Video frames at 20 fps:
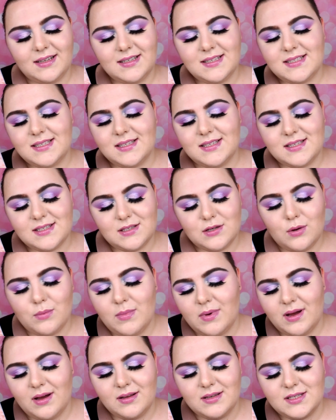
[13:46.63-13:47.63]
listen,
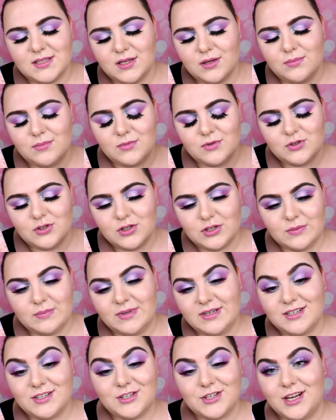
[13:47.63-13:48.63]
some
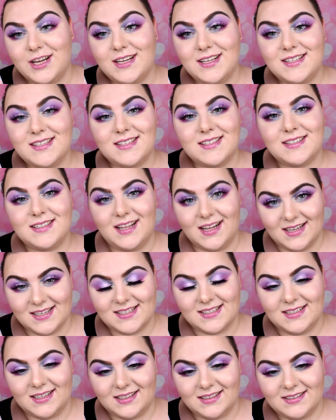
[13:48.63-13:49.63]
shimmer shades
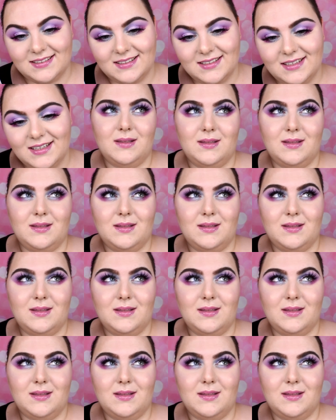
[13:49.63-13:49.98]
does that.